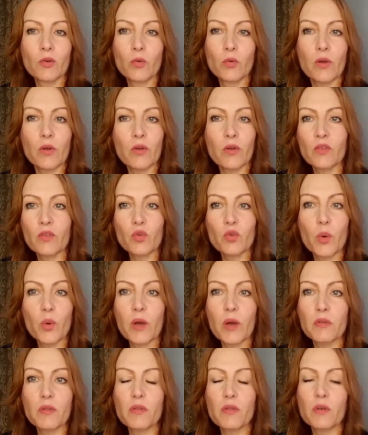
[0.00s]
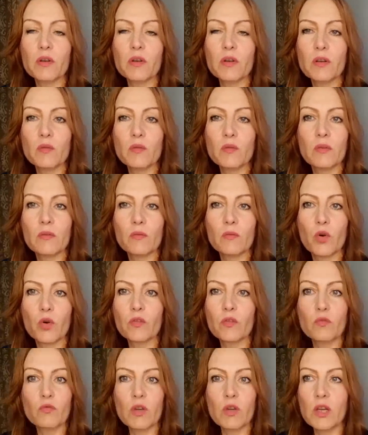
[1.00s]
2012 and 13
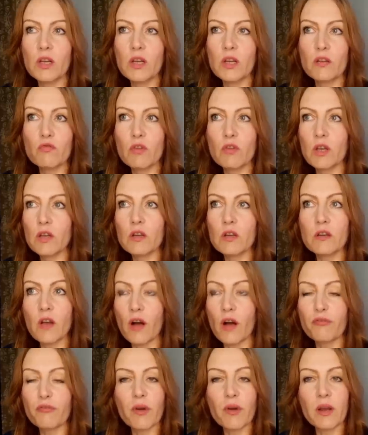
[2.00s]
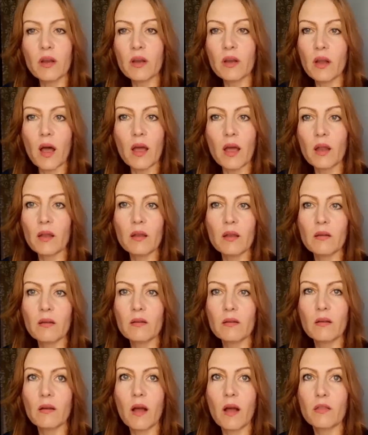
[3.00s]
was really, really tough. And I
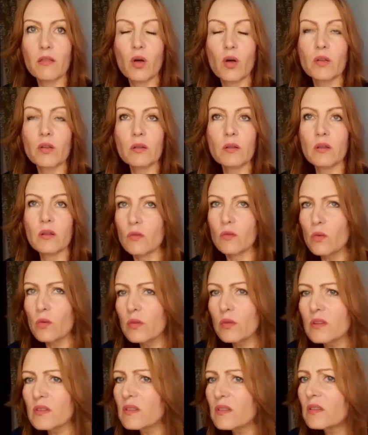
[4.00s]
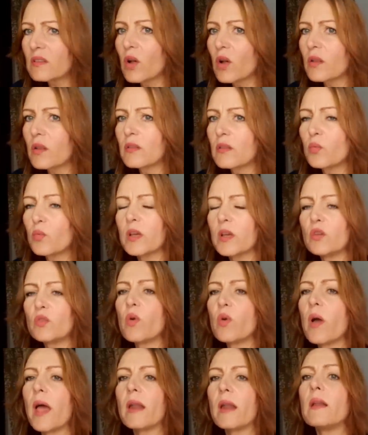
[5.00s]
thought, no, this is not the way
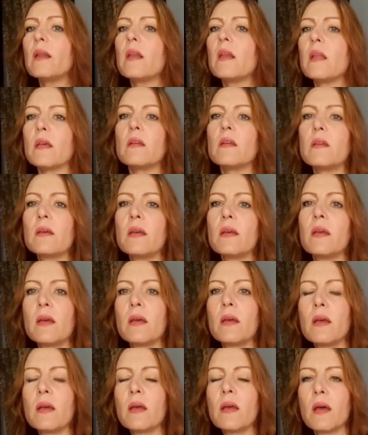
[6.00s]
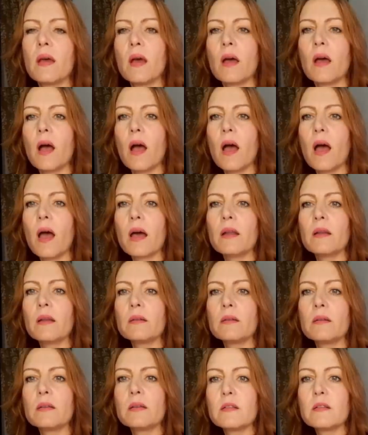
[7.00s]
to handle it.
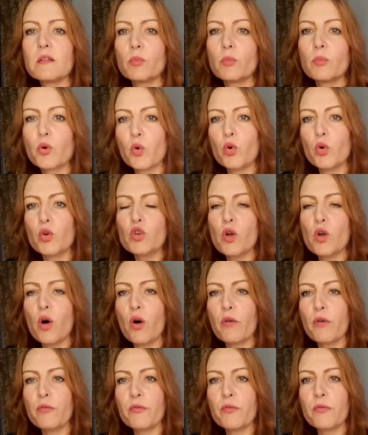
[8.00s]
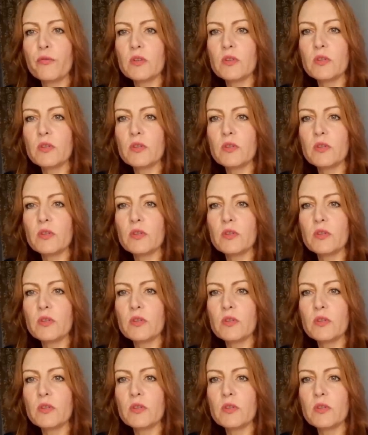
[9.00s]
And his approach of